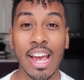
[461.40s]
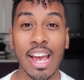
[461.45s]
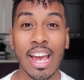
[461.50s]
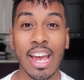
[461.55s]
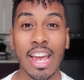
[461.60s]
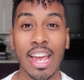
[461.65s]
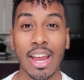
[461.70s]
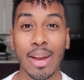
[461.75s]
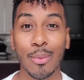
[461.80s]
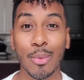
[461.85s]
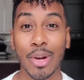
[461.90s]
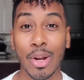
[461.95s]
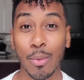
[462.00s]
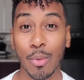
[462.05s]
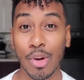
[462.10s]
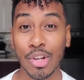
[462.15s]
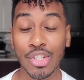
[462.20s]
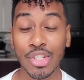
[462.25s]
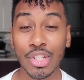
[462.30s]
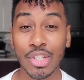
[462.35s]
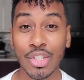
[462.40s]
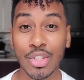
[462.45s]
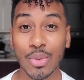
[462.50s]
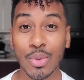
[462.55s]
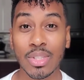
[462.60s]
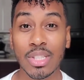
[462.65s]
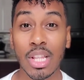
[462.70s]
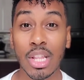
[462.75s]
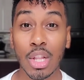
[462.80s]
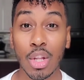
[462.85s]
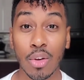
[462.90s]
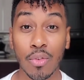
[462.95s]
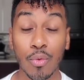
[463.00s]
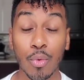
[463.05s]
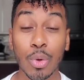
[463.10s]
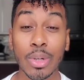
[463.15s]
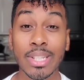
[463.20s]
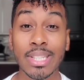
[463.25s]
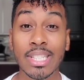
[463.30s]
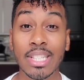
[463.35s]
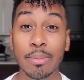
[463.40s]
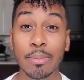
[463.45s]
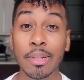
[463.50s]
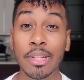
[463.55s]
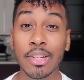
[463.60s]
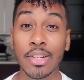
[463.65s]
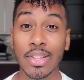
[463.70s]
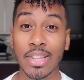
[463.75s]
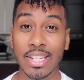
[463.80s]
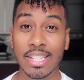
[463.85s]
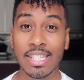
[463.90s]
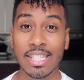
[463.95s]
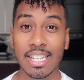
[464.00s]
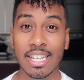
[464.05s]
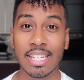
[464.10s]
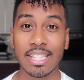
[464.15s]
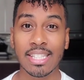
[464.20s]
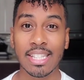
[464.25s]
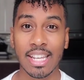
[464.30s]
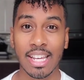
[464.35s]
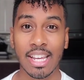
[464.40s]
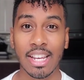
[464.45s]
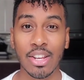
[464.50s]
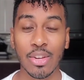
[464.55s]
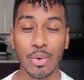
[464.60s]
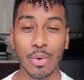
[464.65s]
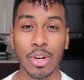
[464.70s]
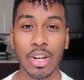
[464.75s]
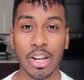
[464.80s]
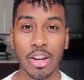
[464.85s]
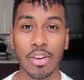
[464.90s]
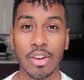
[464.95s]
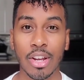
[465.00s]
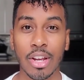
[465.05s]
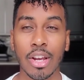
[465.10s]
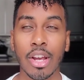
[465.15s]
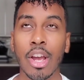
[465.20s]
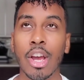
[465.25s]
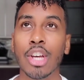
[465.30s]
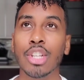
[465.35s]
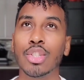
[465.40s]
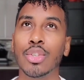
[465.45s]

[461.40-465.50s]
And what I want you to do is look for similar listings in your area.